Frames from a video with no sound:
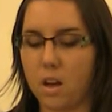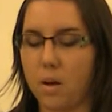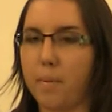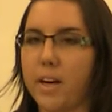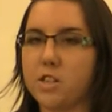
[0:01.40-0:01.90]

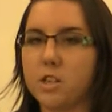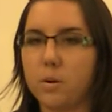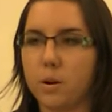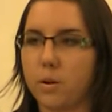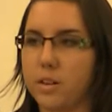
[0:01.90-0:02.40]
Imagine you
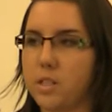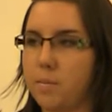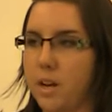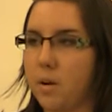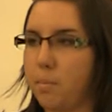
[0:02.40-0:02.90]
were going to
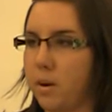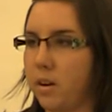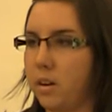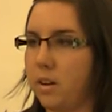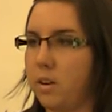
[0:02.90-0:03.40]
make a book
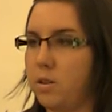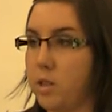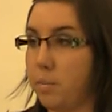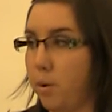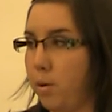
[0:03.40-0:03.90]

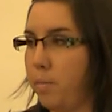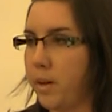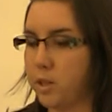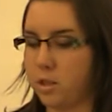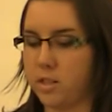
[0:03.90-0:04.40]
using both
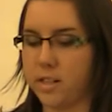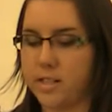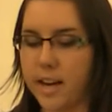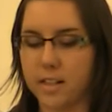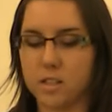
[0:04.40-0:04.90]
pictures and
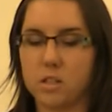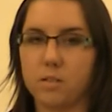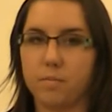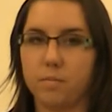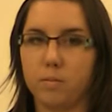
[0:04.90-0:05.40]
text.
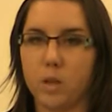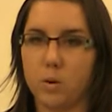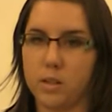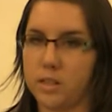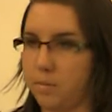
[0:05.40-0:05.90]
You
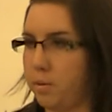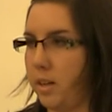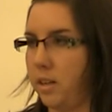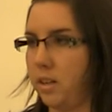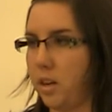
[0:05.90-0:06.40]
would
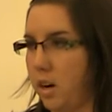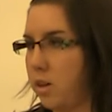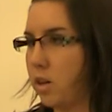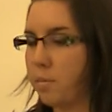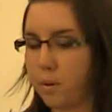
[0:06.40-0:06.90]
simply get on
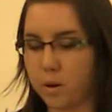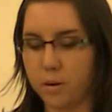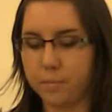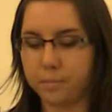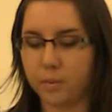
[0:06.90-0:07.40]
your computer,
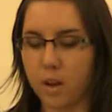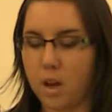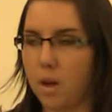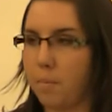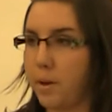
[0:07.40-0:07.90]

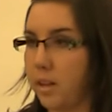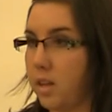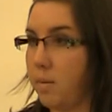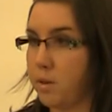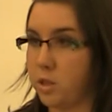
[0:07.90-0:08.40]
pick the
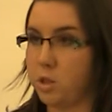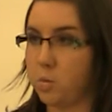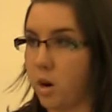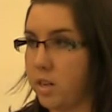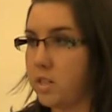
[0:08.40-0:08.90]
images you
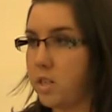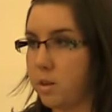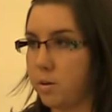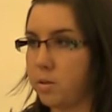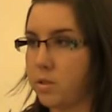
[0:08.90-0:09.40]
wanted to
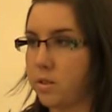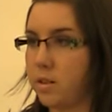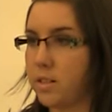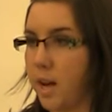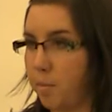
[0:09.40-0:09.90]
use,
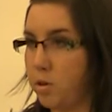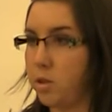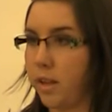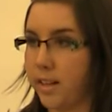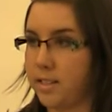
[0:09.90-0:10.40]
type what
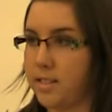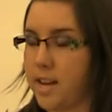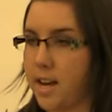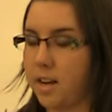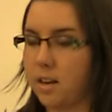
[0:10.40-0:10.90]
you'd like to
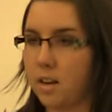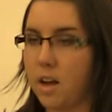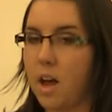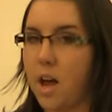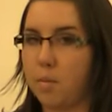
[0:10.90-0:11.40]
say,
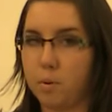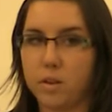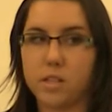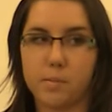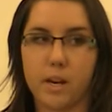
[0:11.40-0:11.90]
and print
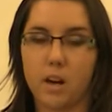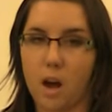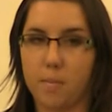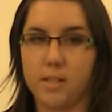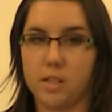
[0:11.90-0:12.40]
as many
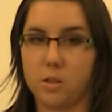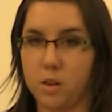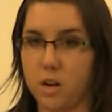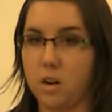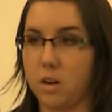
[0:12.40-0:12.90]
copies as you
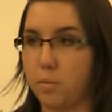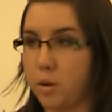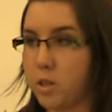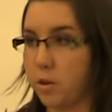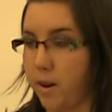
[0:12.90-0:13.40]
needed on your
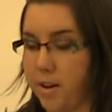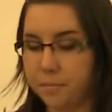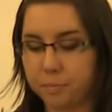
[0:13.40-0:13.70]
printer, right?